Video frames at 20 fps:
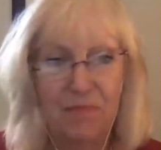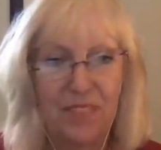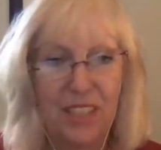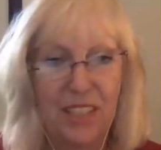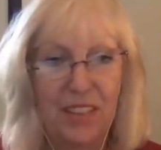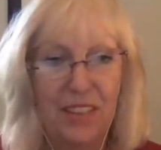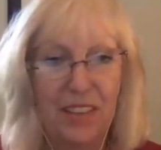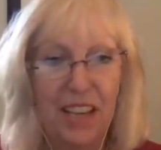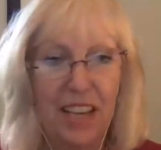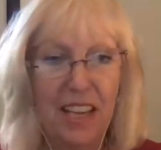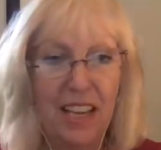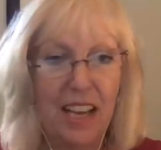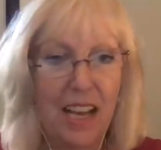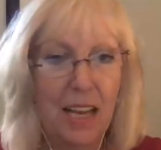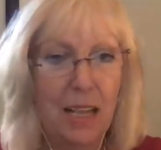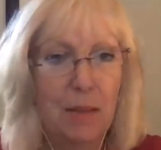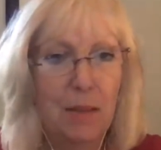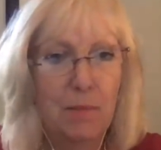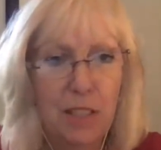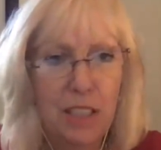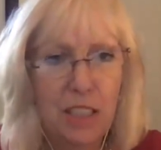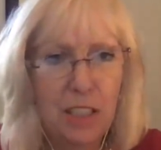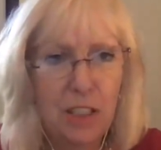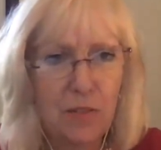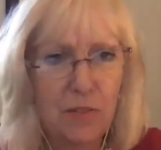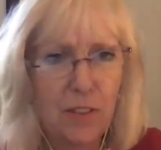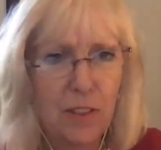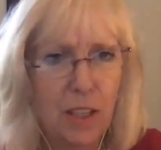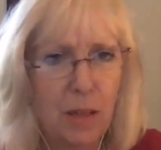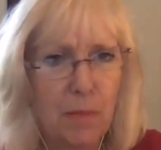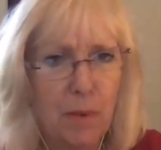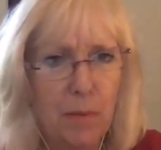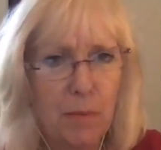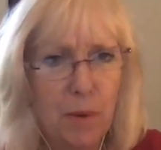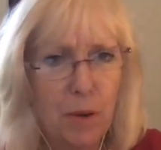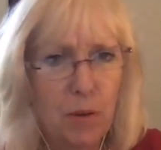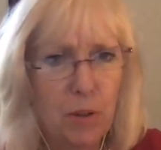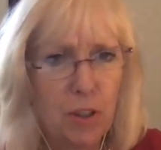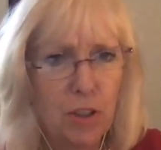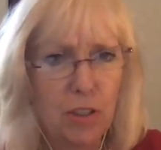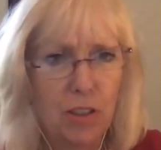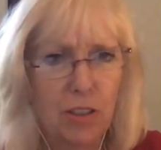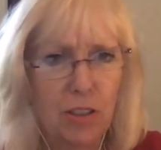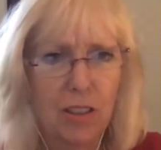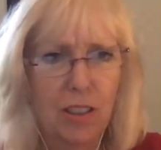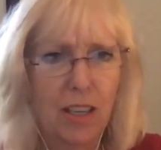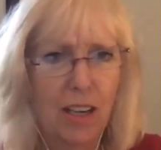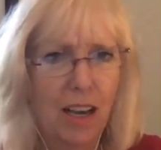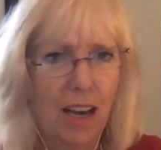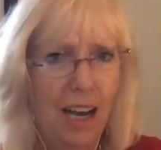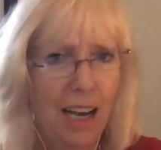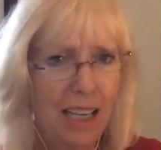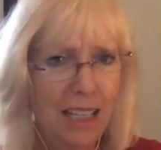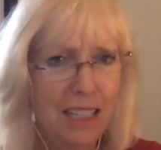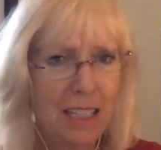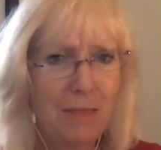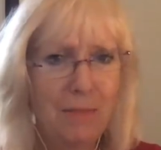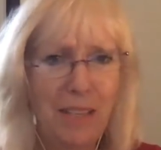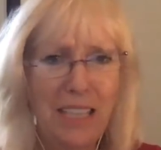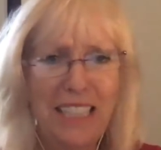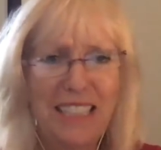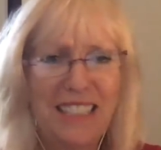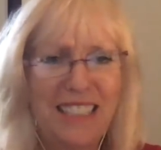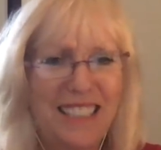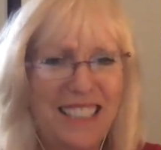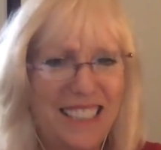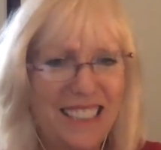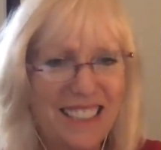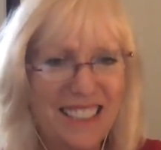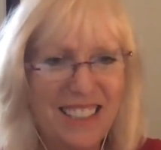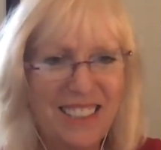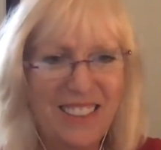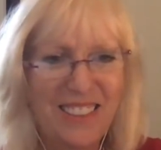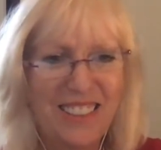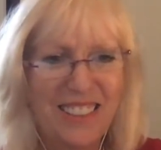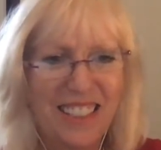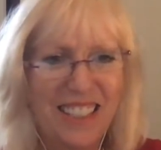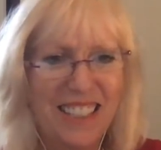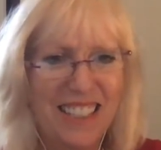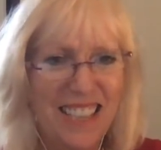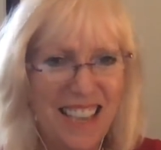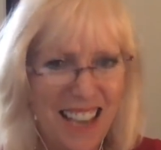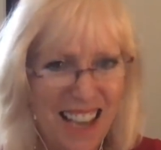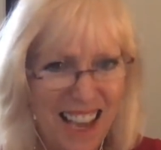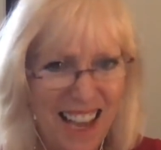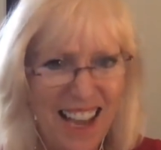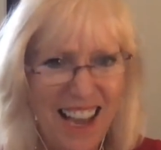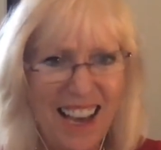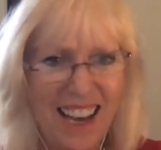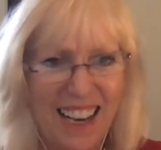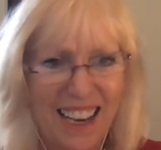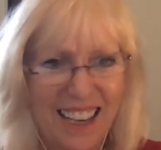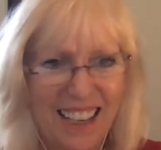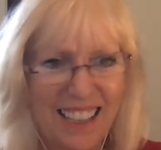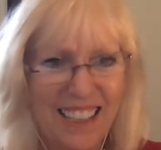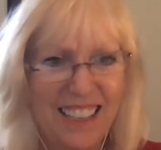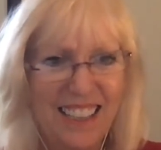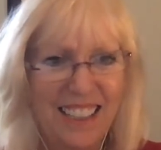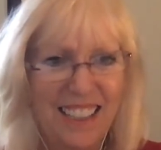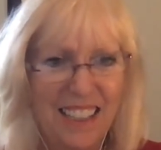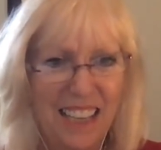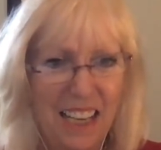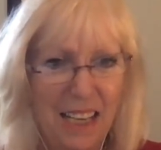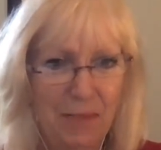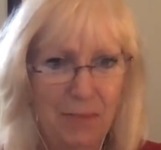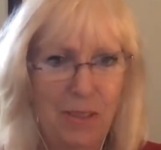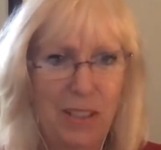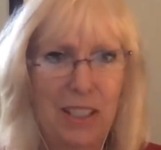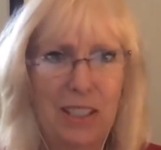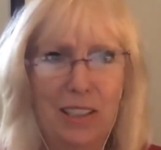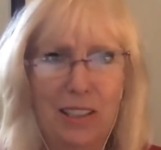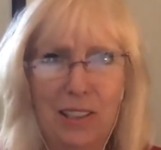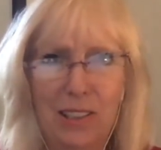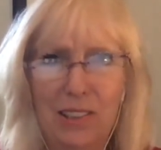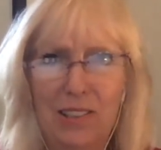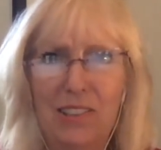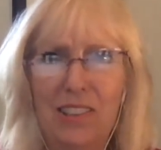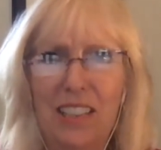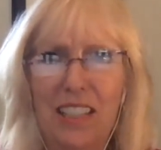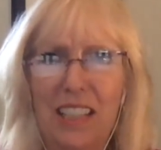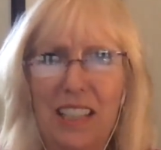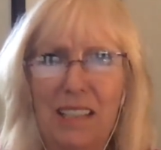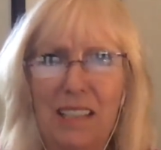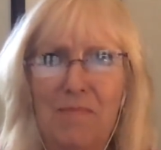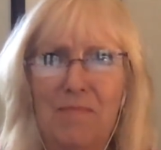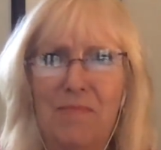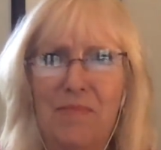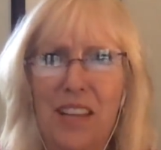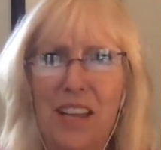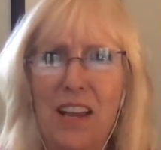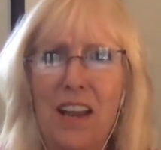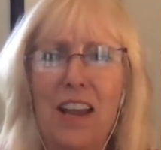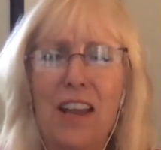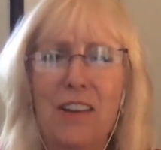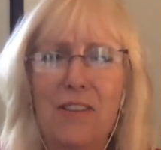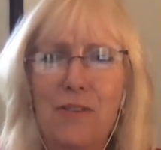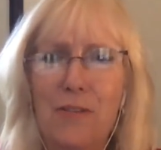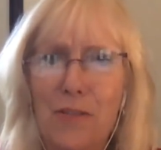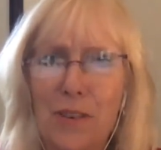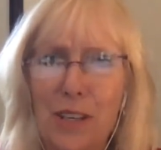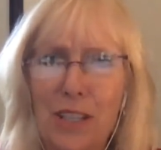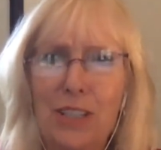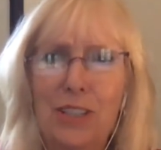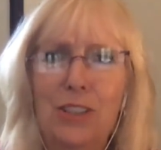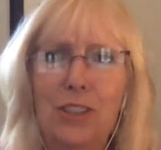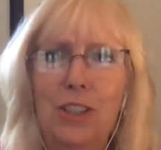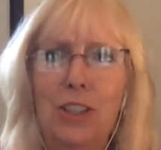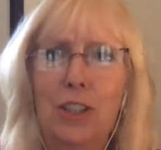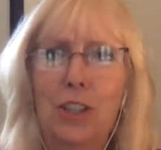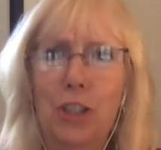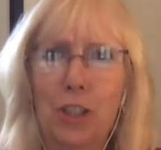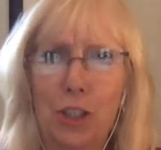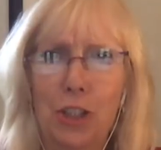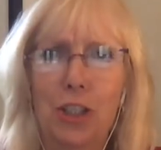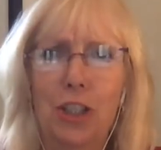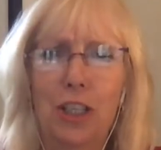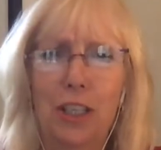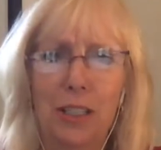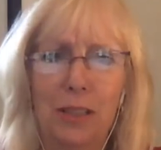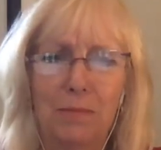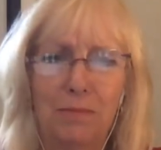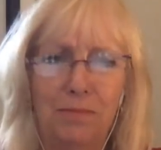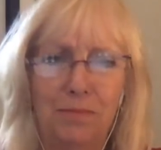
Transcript: Okay. I am tearful. I'm emotional. Unlimited, says Susan. Yeah, absolutely. It feels good.